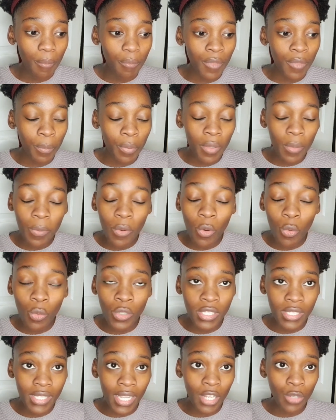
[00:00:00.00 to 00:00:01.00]
the people
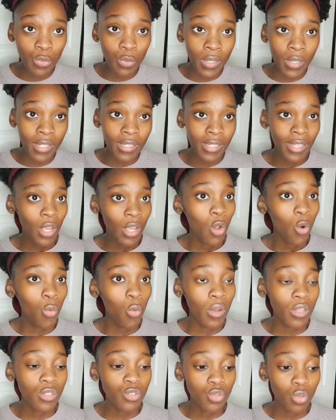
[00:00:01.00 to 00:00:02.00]
we stayed with
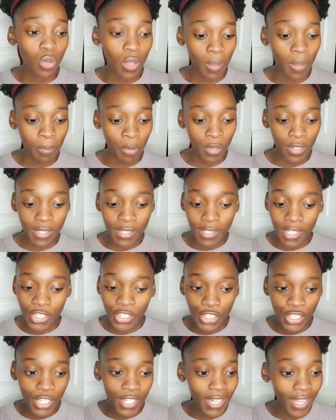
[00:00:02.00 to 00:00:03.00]
went to a police
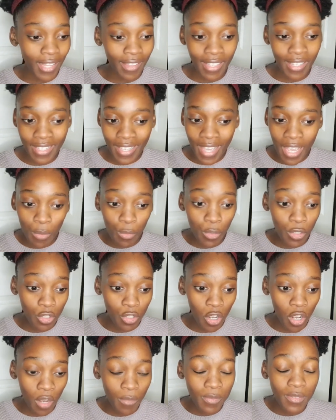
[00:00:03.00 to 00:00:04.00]
station and they came with
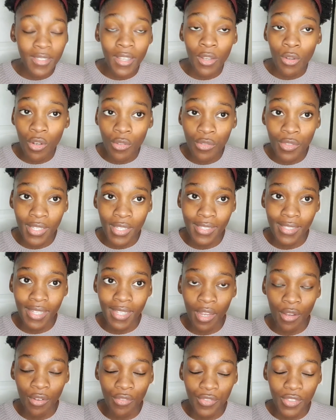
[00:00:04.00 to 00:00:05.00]
cops, they got their
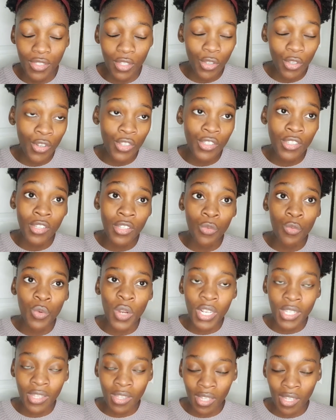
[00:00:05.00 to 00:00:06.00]
stuff. Security that
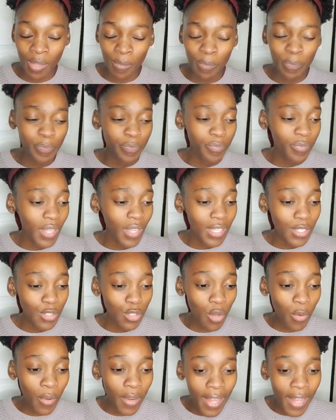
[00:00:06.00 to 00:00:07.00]
worked there.
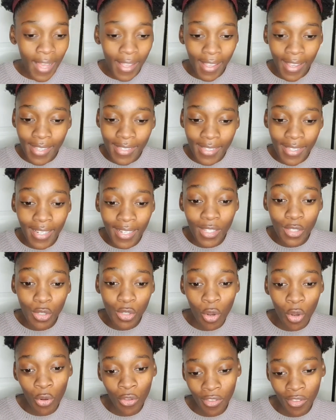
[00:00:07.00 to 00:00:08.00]
So we're like, as in, let's
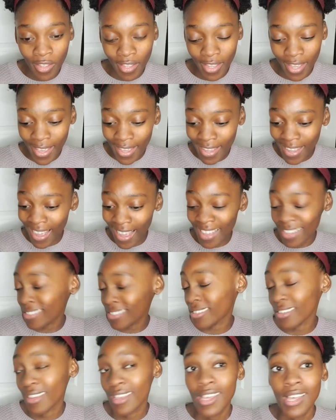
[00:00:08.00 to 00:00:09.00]
go with it. Hey,
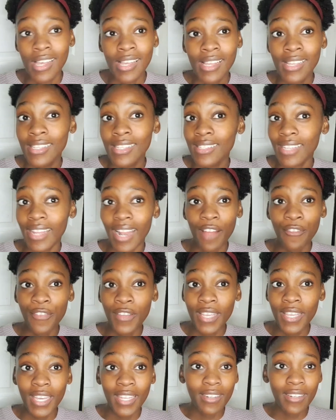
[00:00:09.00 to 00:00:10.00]
guys, South
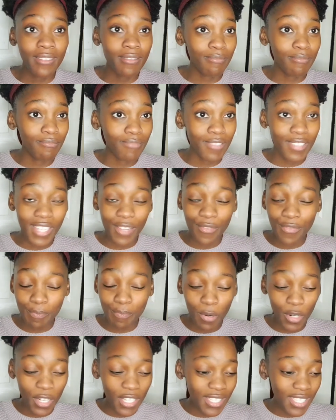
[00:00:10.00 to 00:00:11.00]
African
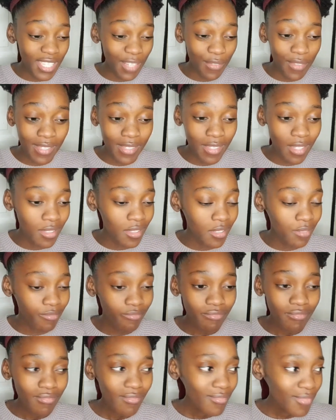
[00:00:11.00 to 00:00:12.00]
police services.
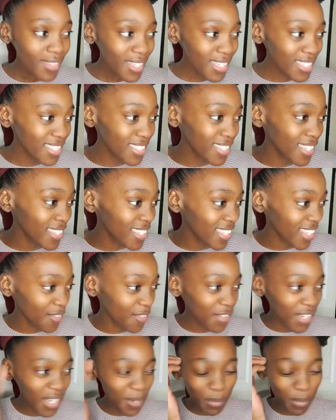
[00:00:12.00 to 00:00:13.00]
South
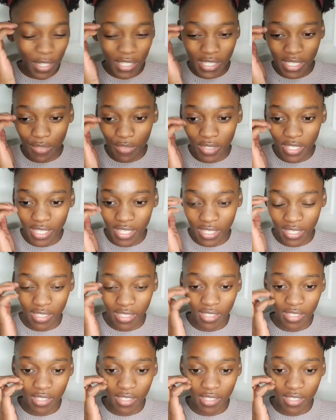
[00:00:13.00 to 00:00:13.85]
African police services.